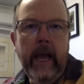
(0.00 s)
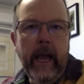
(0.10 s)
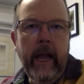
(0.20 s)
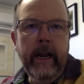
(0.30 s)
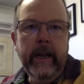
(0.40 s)

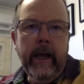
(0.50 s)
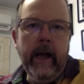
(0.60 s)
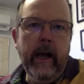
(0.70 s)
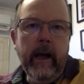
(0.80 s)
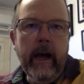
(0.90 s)
and
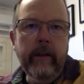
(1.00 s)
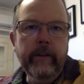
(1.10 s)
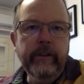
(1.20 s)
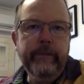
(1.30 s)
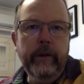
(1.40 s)

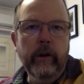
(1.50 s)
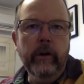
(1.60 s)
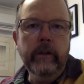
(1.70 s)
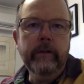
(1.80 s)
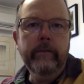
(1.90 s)
others
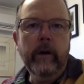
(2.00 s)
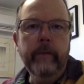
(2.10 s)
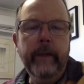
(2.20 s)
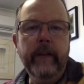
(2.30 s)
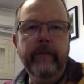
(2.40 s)
beyond might
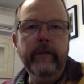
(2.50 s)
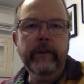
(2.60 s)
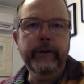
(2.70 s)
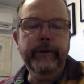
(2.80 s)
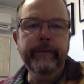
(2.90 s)
benefit
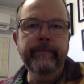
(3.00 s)
too.